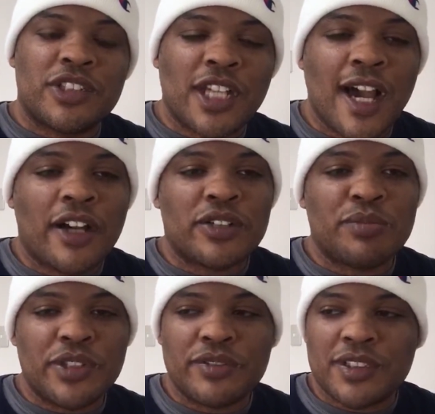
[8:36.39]

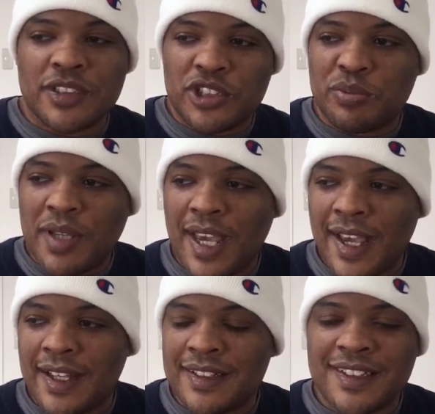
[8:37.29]
child abuse in
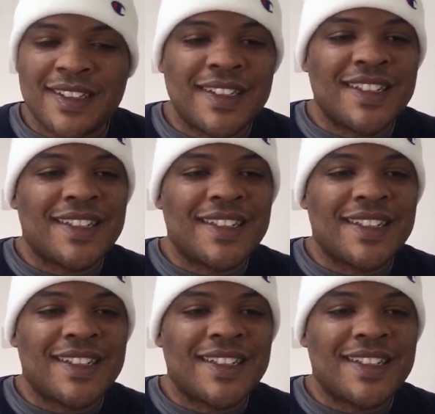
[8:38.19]
Japan